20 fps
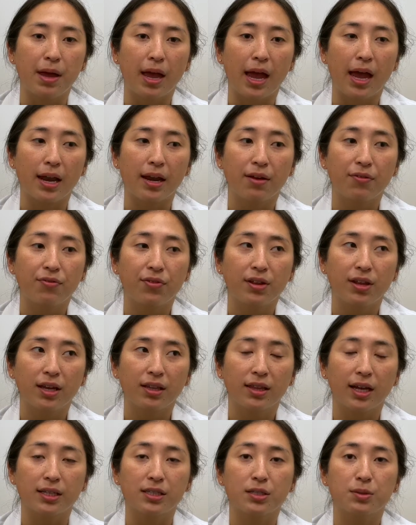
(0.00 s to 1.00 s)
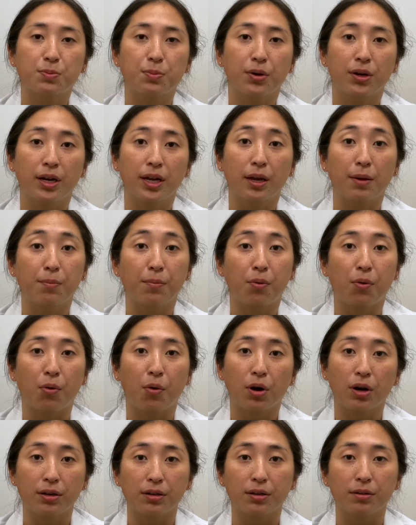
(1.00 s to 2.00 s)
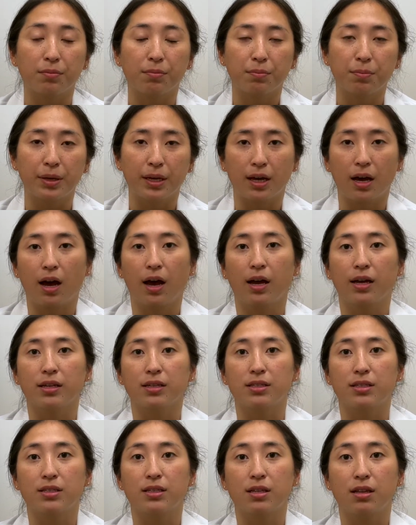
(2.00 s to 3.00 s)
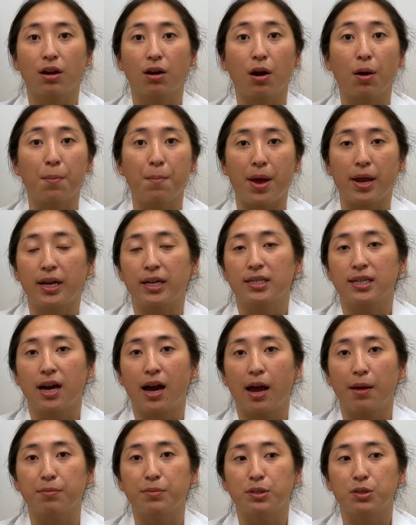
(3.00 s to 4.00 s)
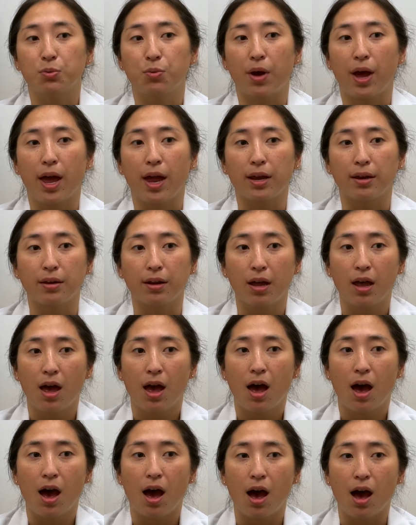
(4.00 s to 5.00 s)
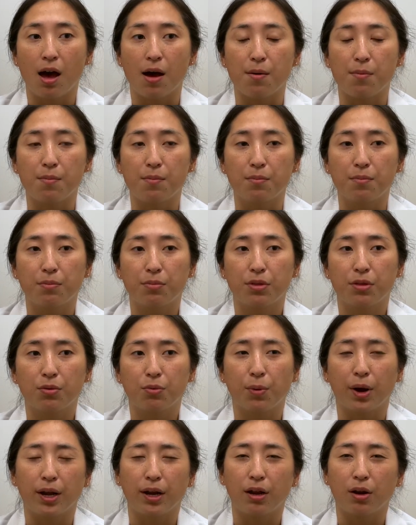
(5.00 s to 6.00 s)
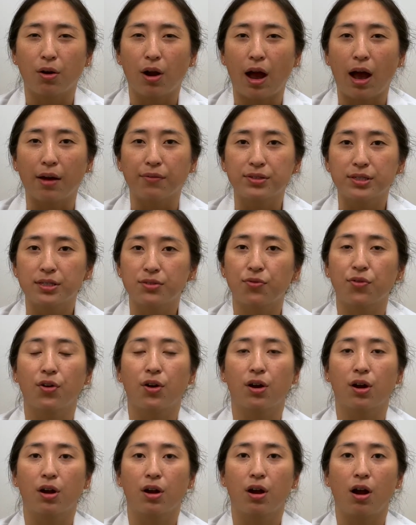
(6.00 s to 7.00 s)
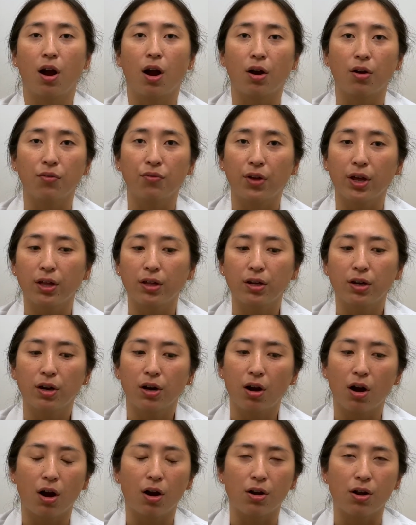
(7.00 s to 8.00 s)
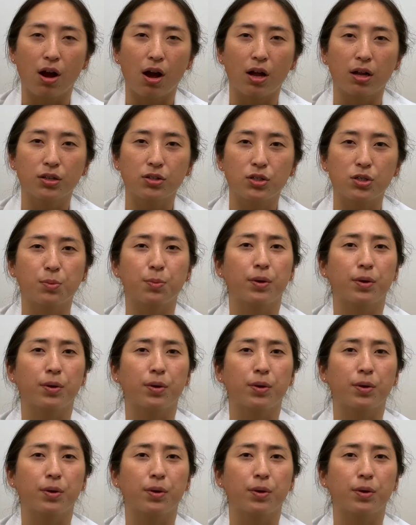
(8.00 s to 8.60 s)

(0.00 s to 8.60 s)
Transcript: And I feel like that's pretty important because there are many times when the radiographs for heart failure are not super